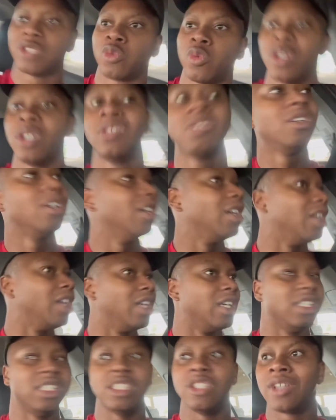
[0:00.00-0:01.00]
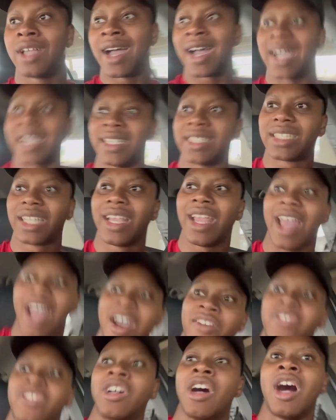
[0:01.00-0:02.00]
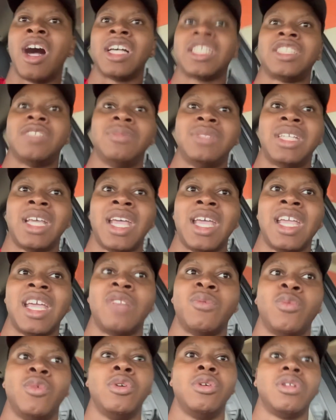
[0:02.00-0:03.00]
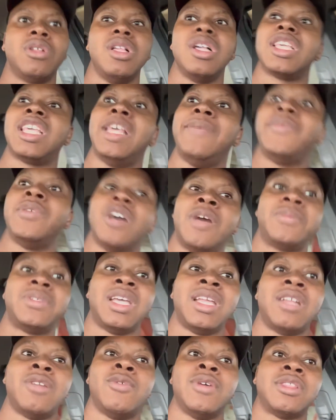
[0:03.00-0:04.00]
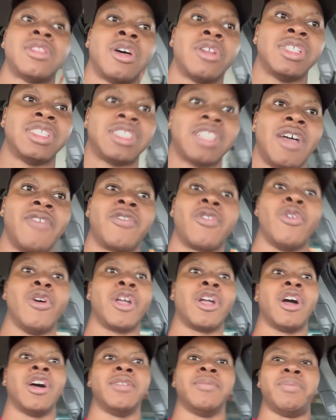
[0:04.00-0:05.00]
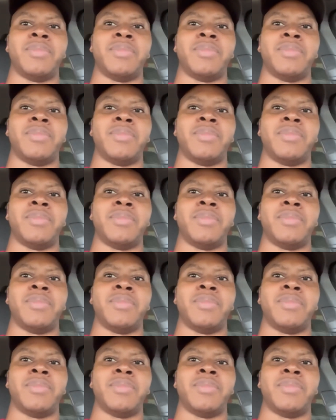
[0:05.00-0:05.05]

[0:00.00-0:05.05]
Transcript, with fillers: one you guys have an awesome day and we'll keep you updated with all the stuff going on.